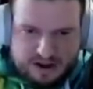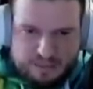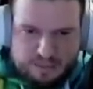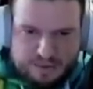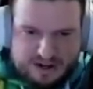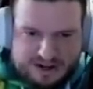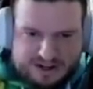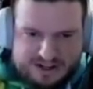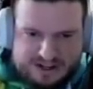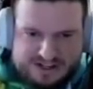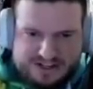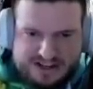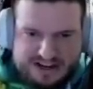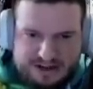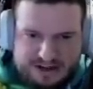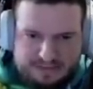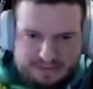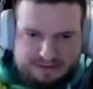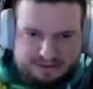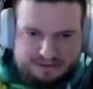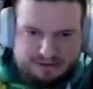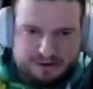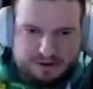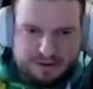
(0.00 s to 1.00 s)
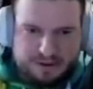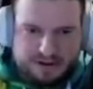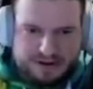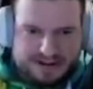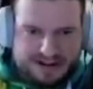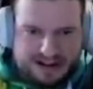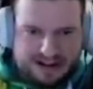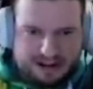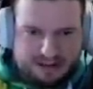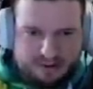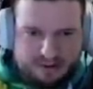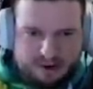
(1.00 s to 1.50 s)
We can just clip through
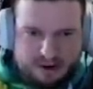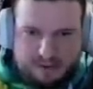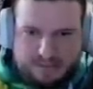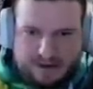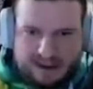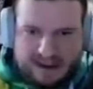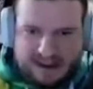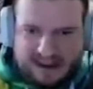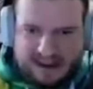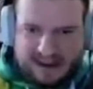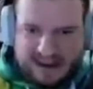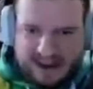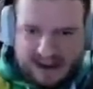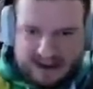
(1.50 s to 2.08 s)
down the bottom here